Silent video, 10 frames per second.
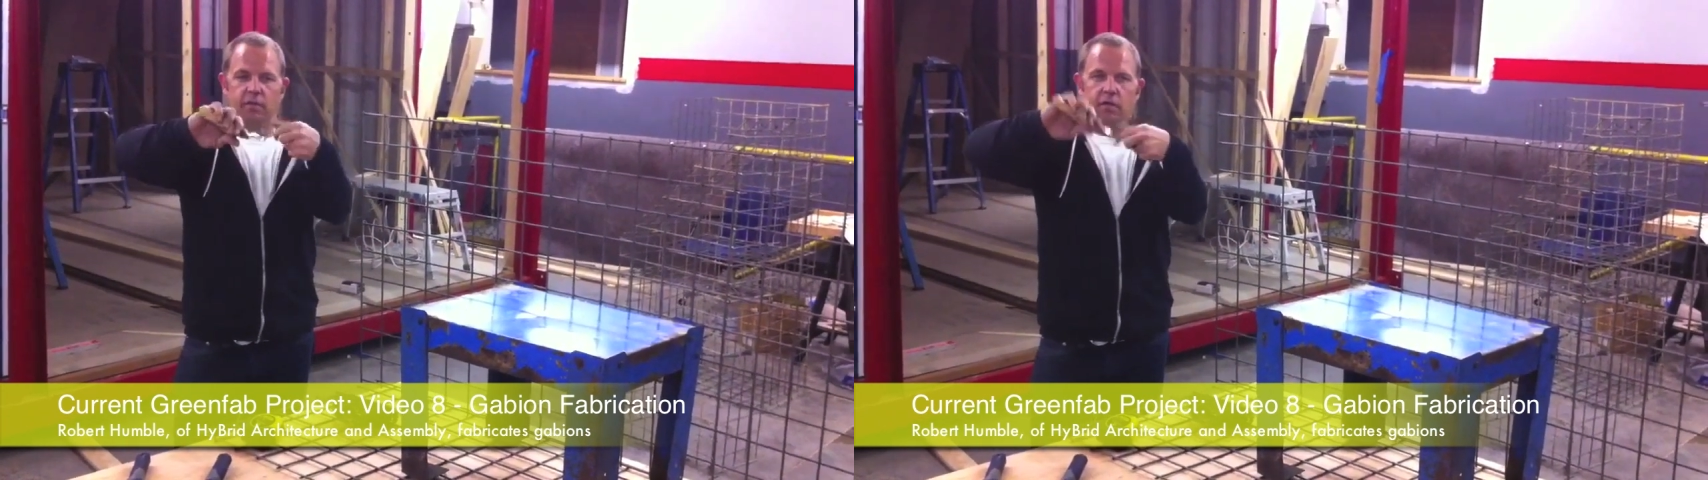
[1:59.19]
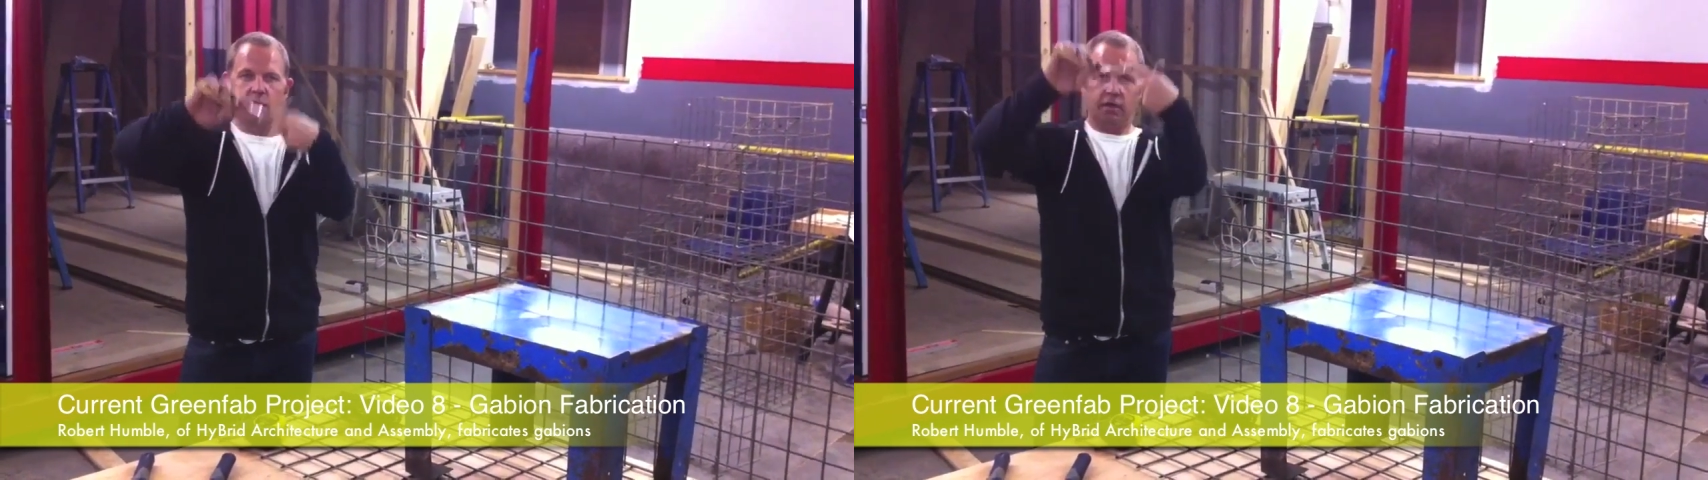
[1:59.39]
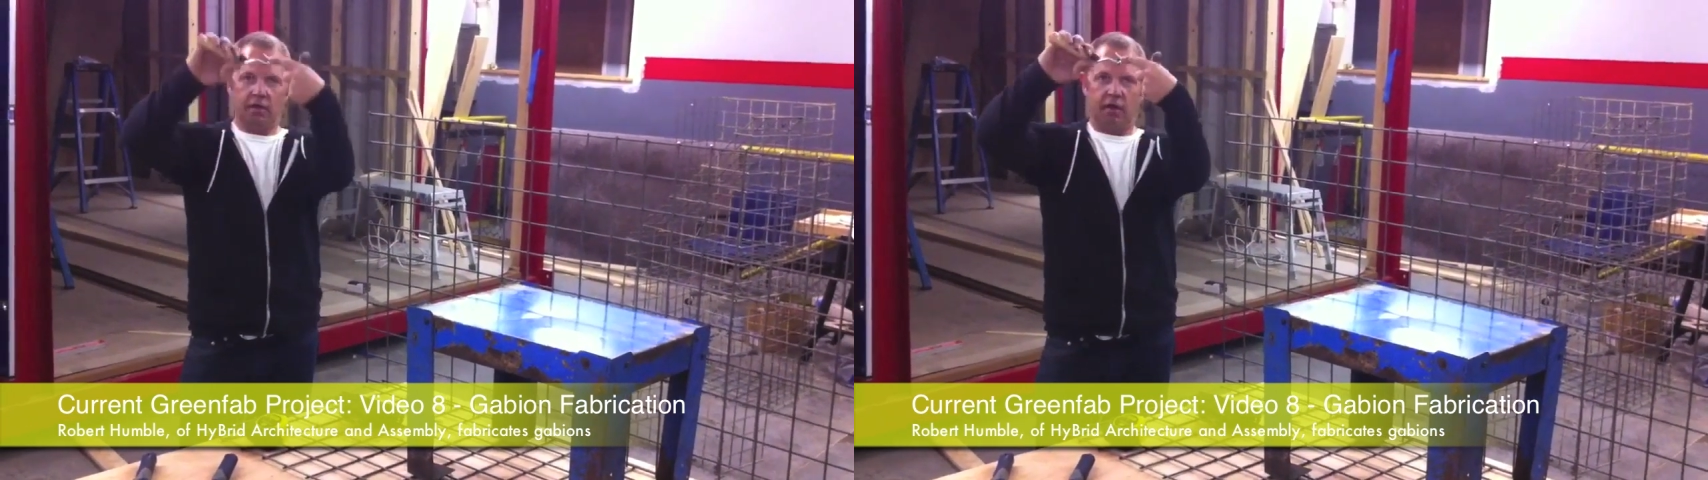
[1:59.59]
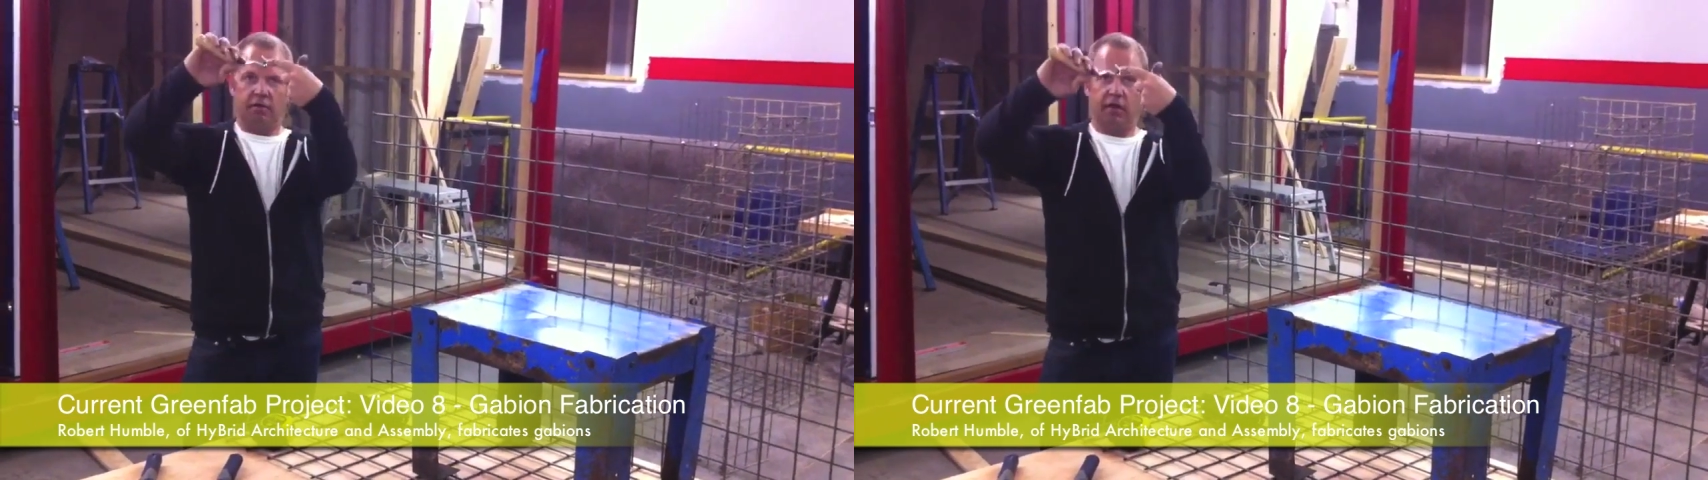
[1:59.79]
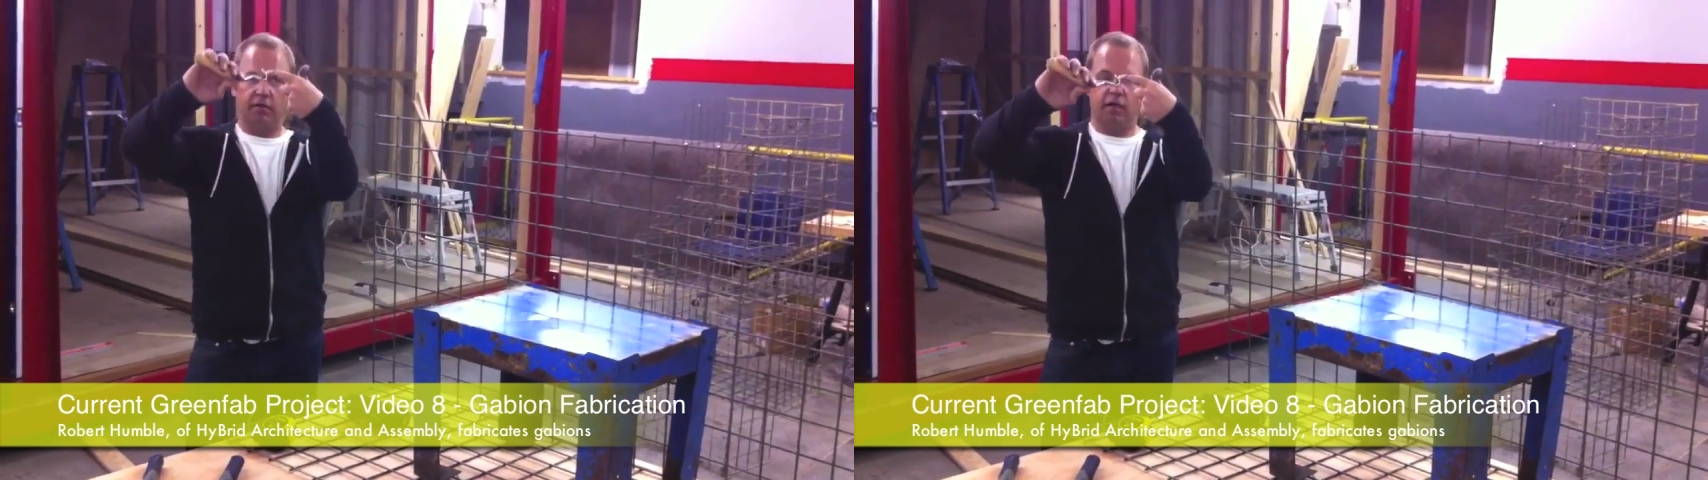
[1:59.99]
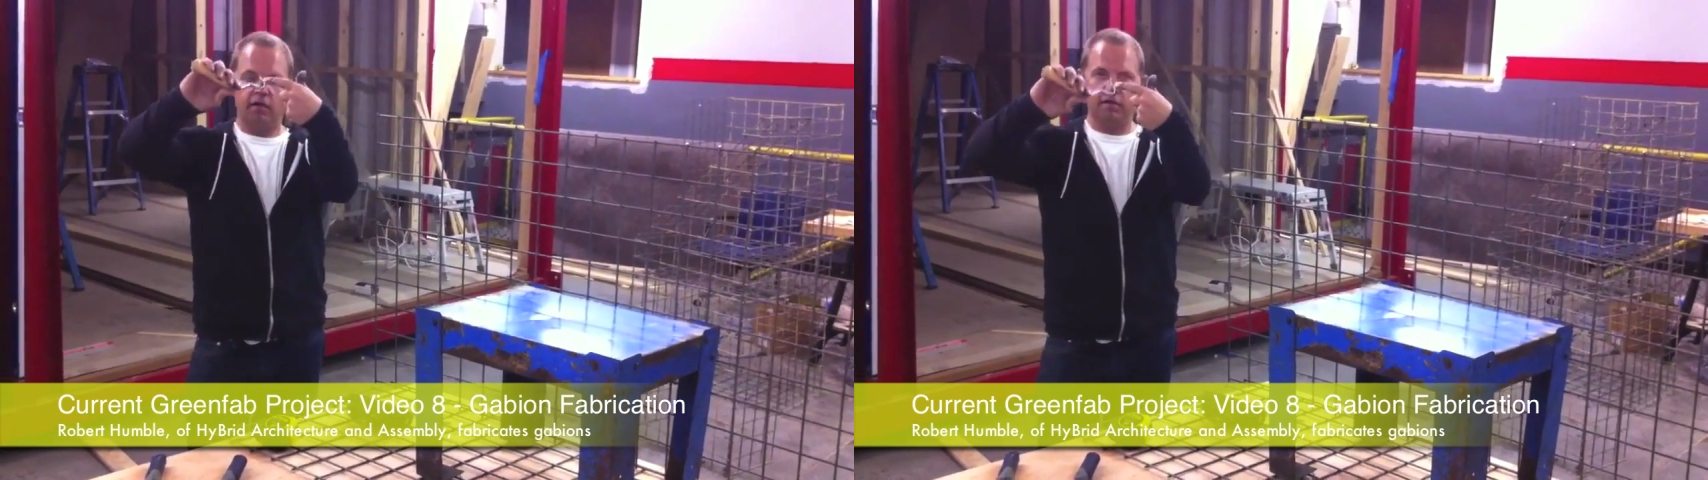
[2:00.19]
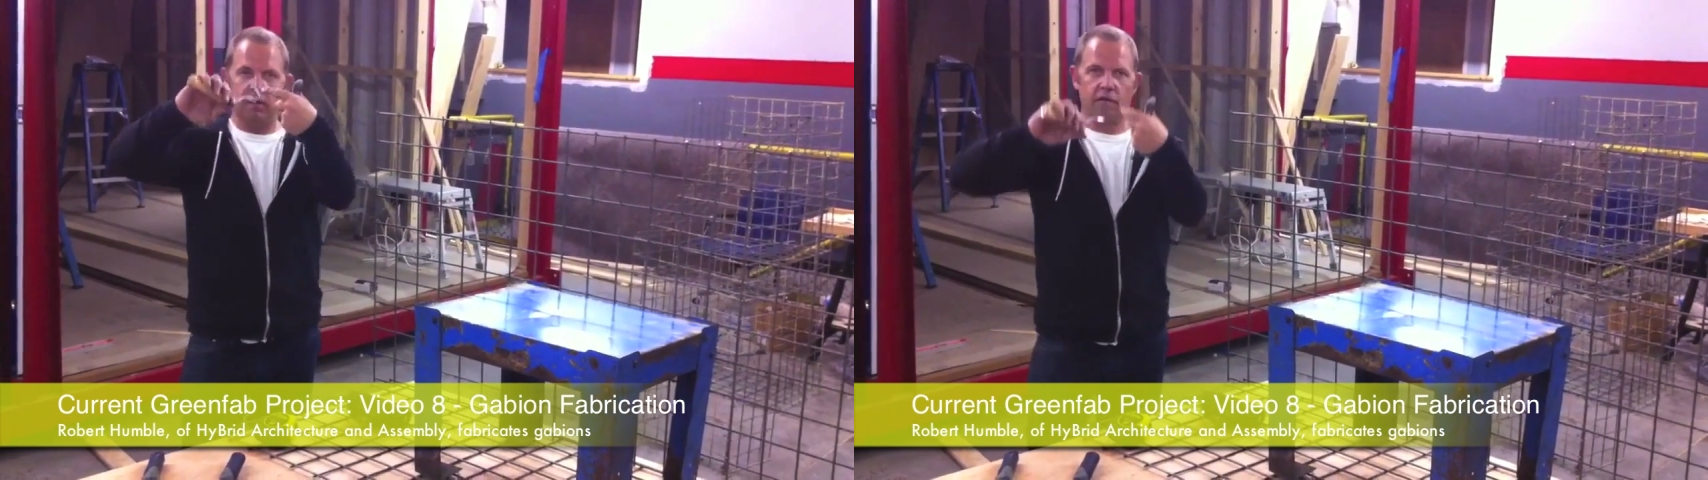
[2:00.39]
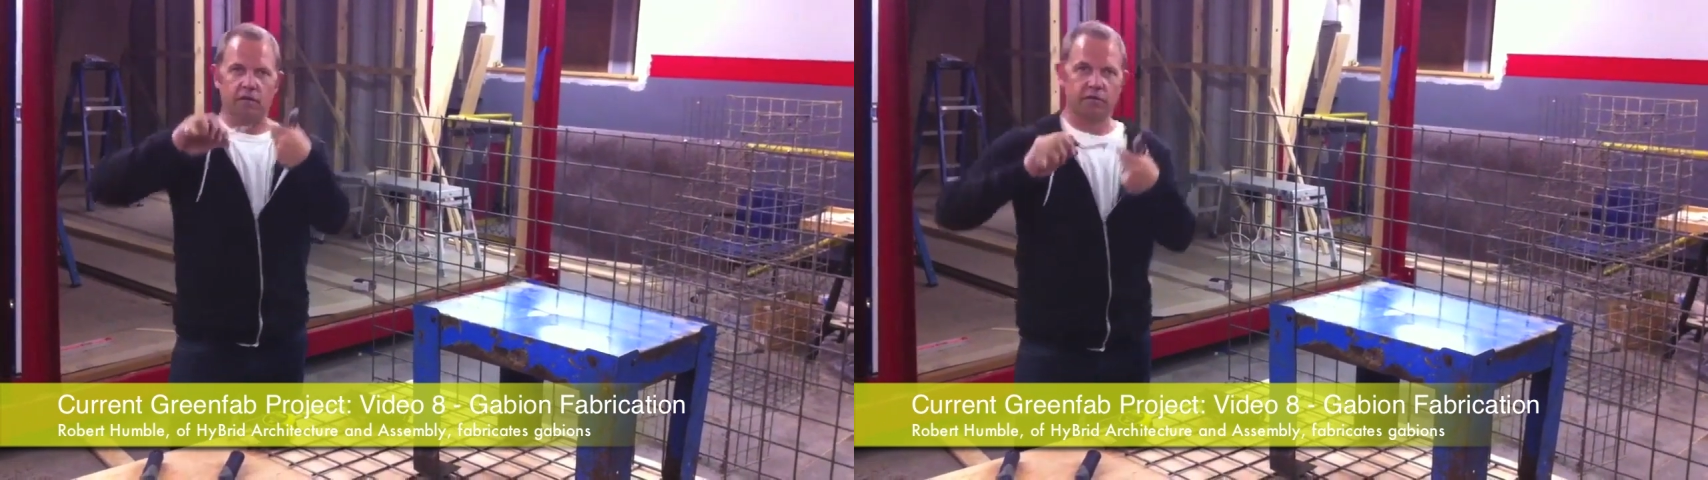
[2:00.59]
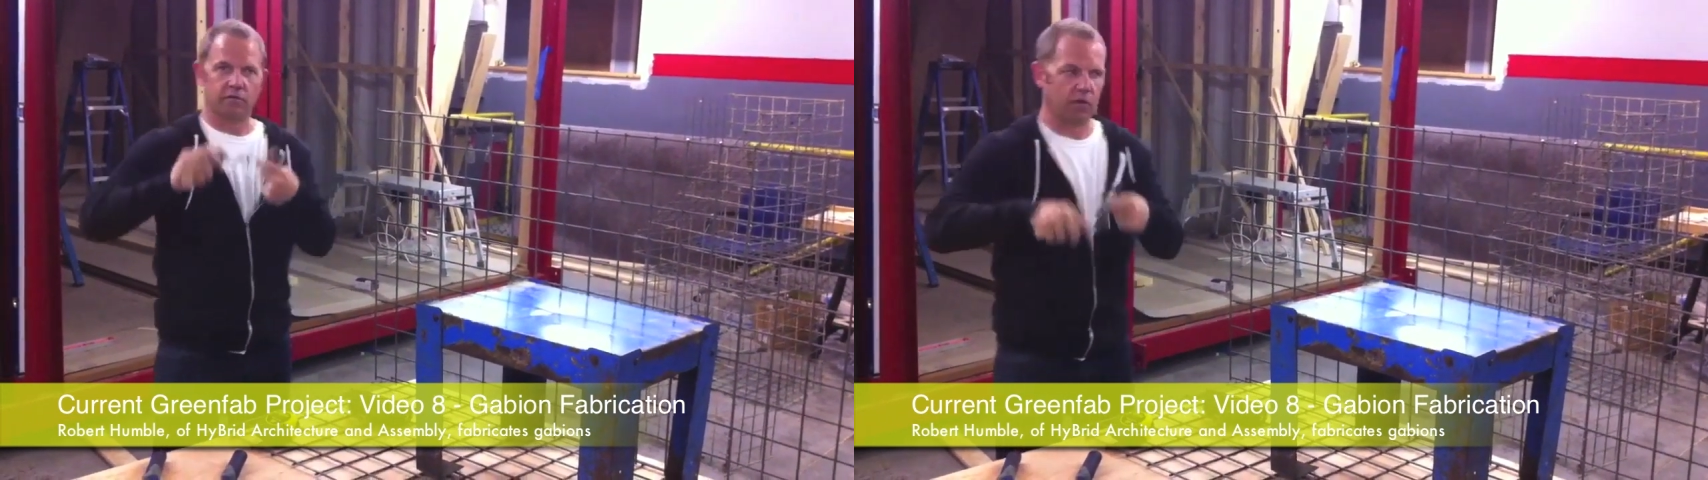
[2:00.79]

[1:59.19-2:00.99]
and that's how you tie it together.